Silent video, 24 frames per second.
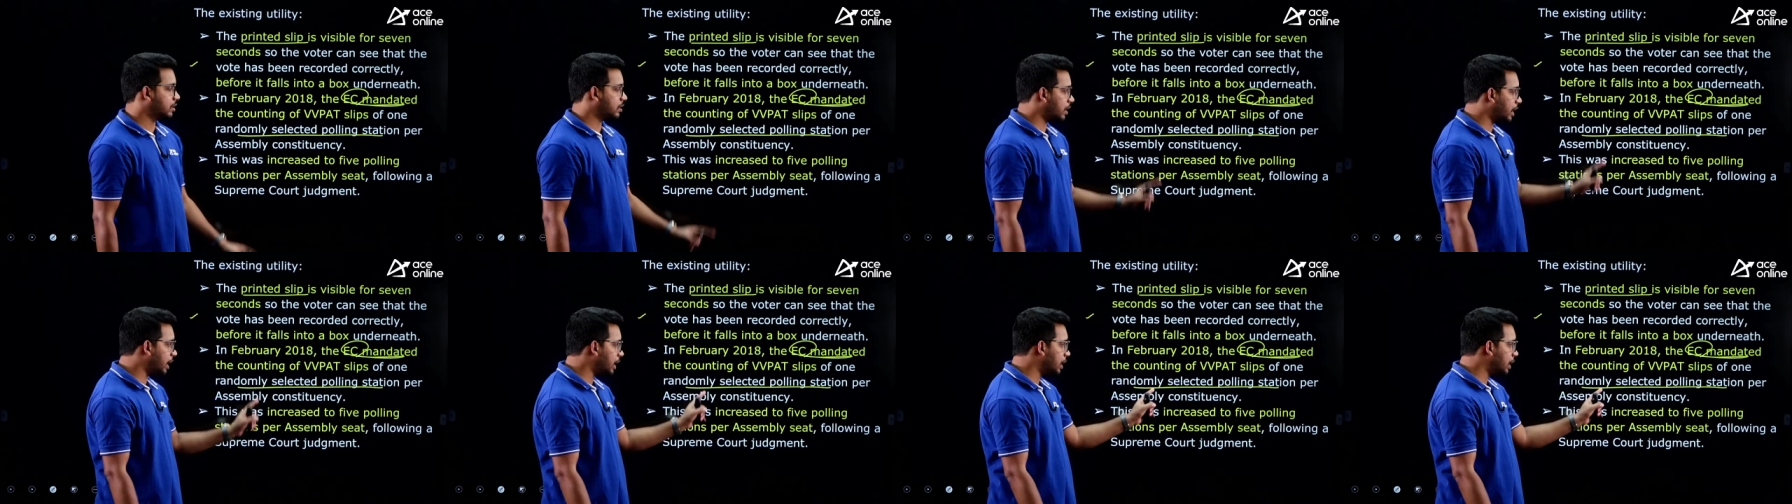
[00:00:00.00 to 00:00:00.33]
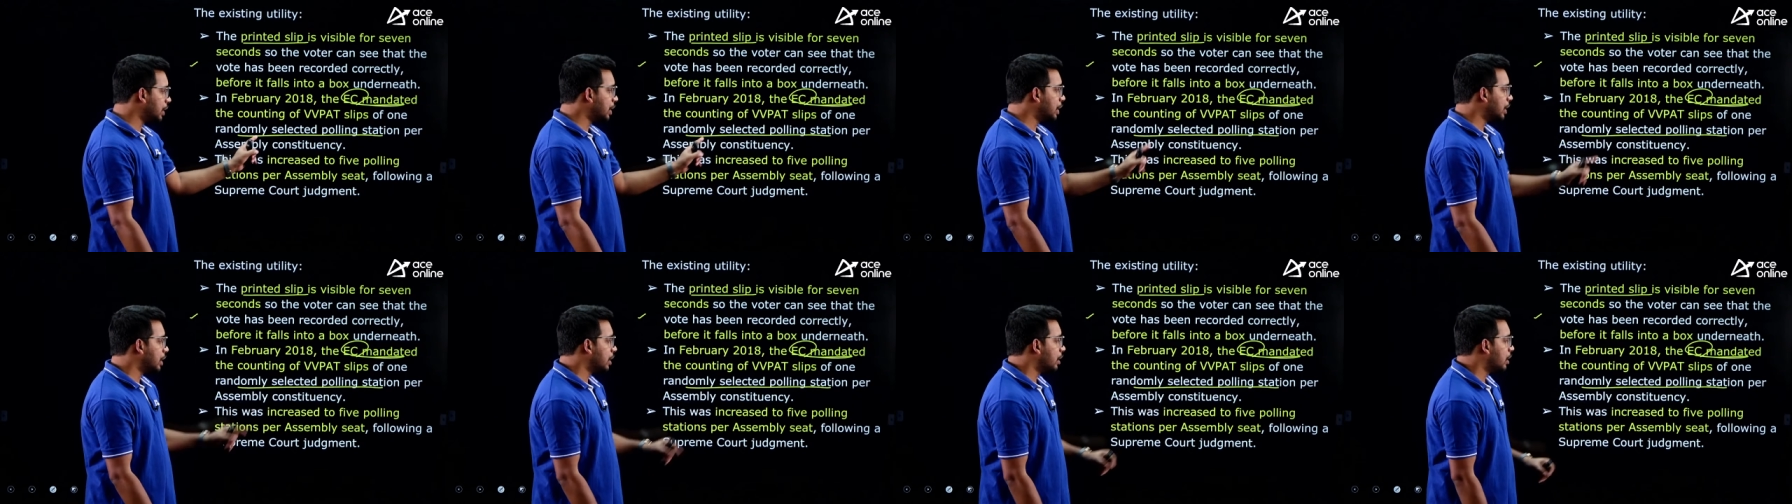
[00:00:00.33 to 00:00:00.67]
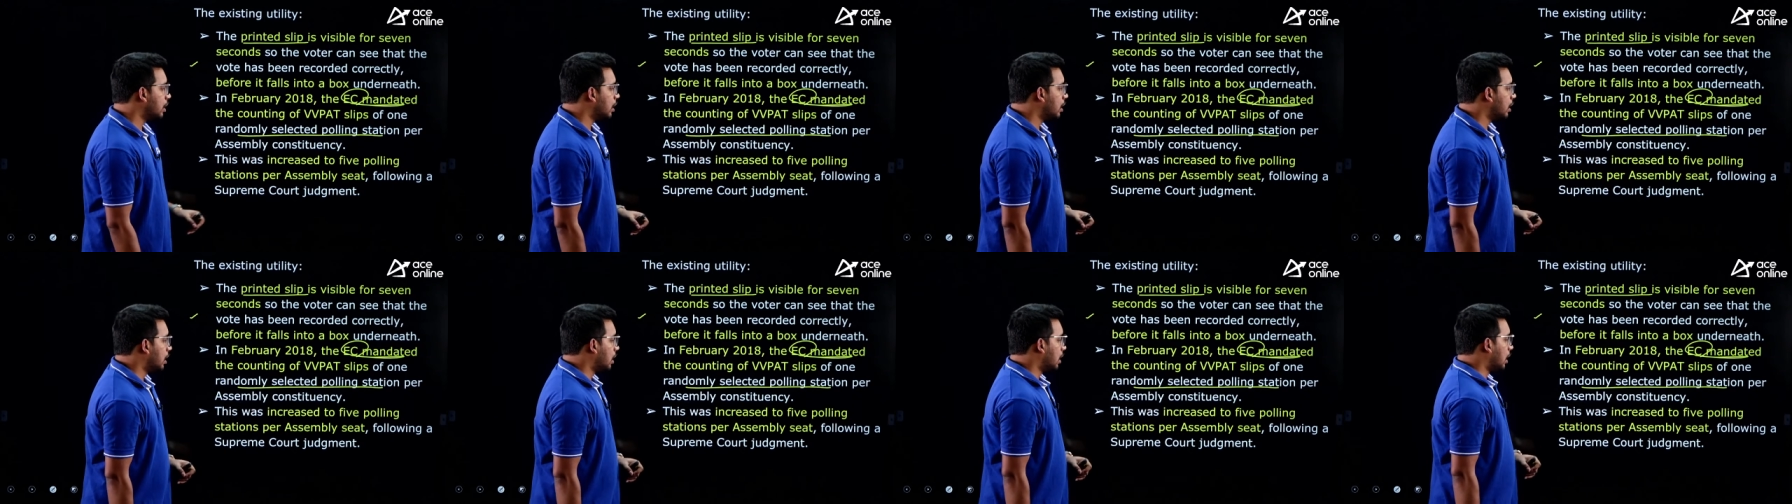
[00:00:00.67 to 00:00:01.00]
right
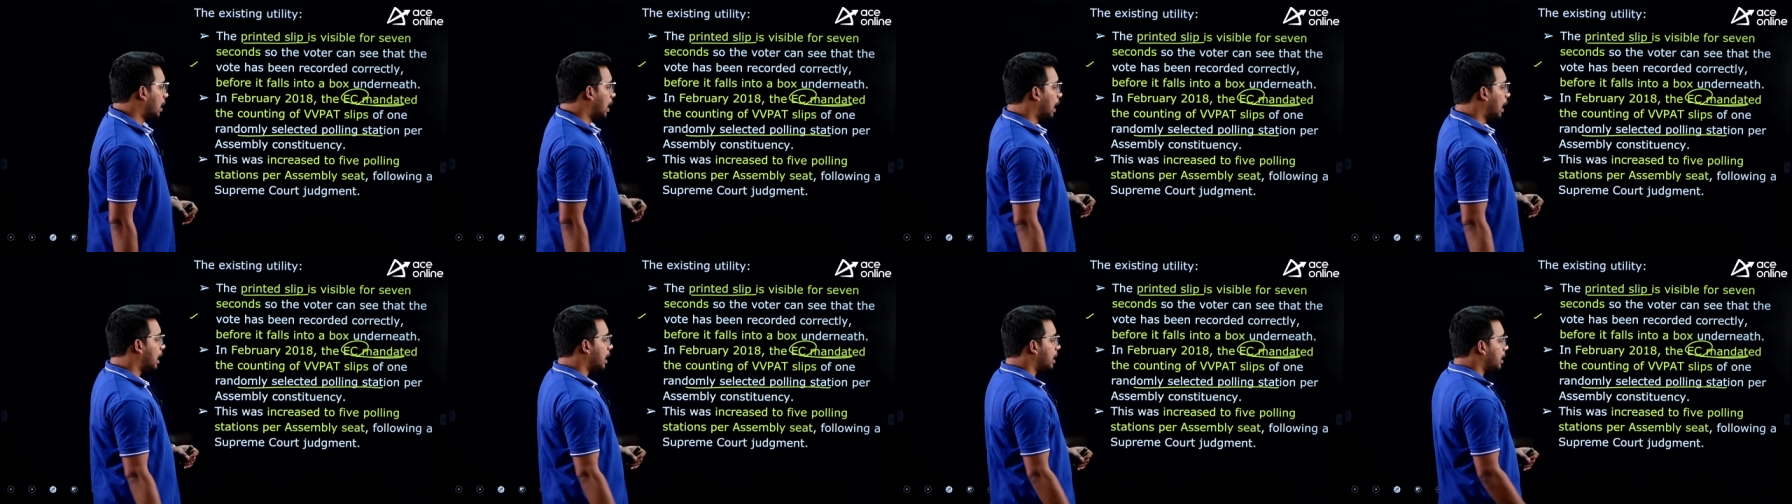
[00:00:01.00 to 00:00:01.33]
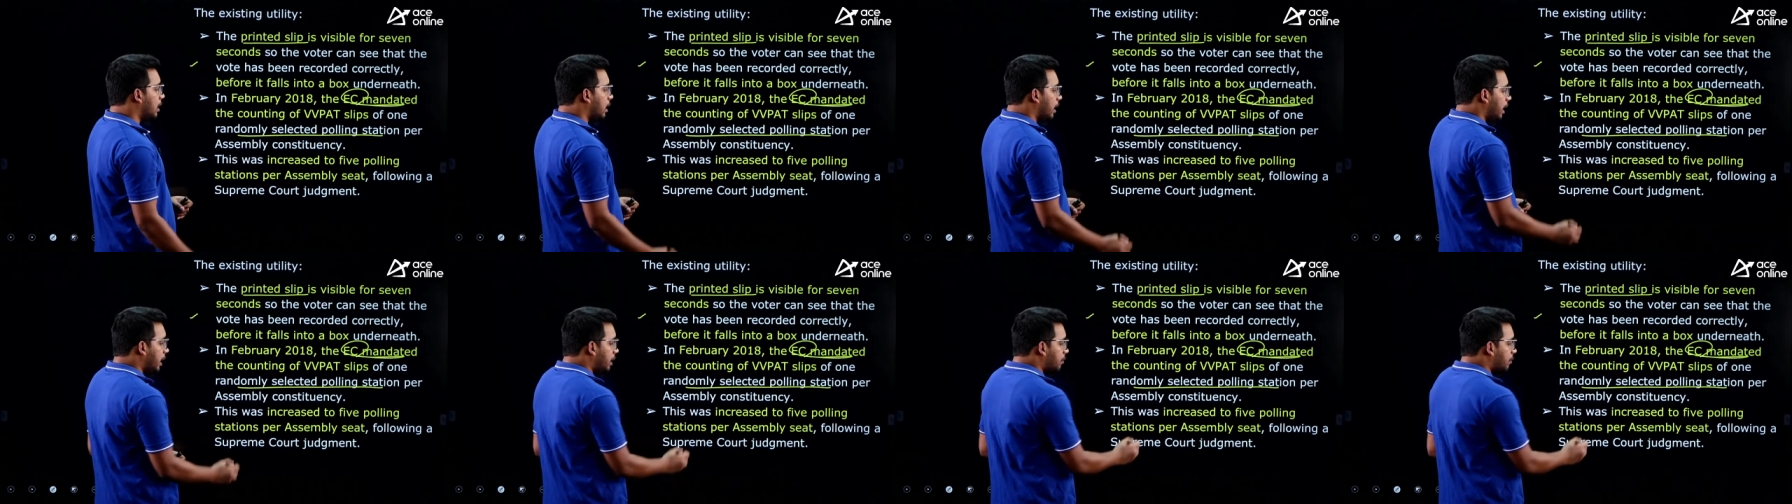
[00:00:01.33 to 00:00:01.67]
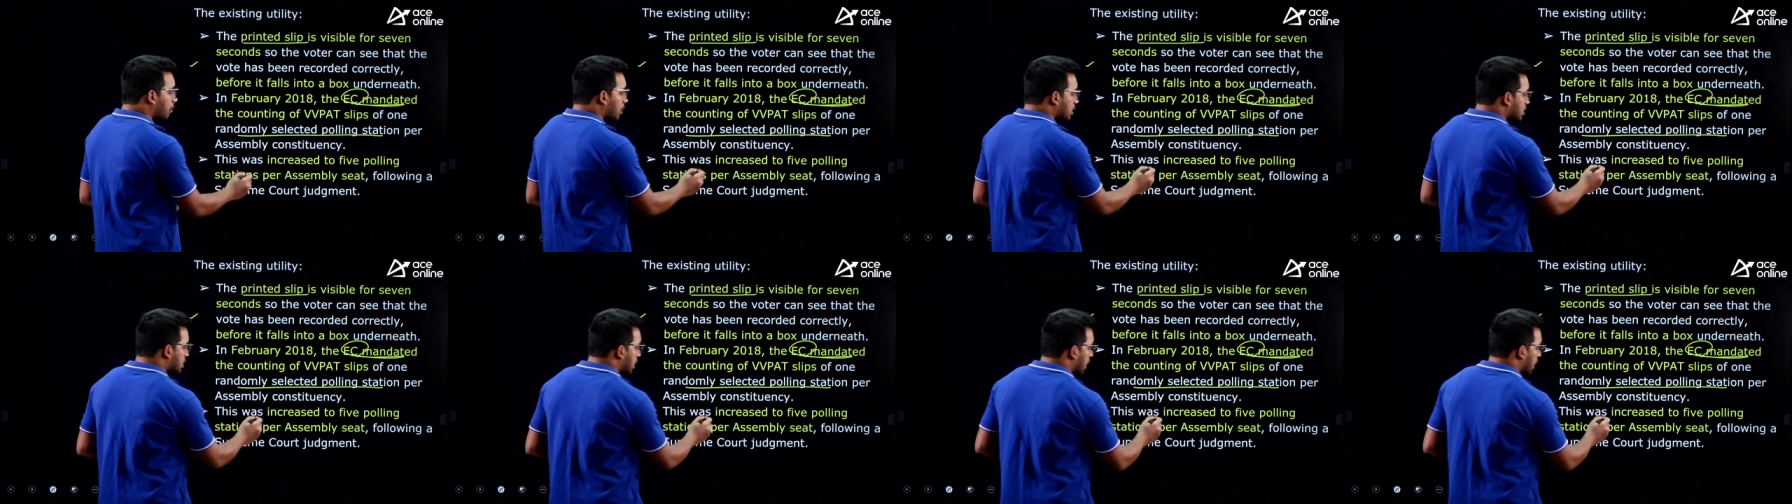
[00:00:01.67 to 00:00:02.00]
and it was